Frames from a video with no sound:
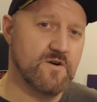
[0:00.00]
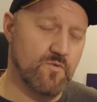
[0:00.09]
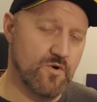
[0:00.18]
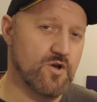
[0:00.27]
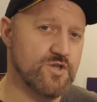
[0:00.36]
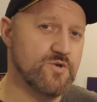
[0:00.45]

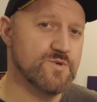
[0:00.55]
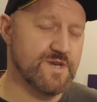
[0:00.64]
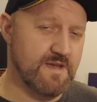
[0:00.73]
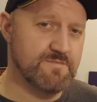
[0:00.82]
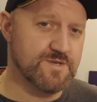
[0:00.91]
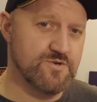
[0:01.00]
We're not using
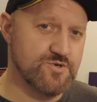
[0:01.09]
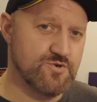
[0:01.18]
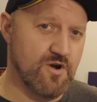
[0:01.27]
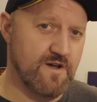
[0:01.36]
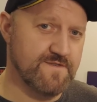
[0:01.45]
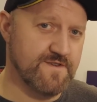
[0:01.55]
M2
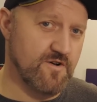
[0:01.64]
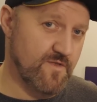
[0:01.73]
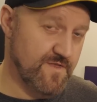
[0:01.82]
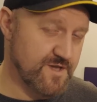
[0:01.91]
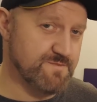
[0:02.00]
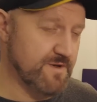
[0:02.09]
drives on
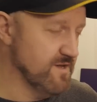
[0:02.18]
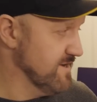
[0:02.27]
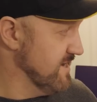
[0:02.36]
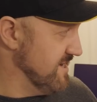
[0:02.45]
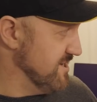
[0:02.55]
this build.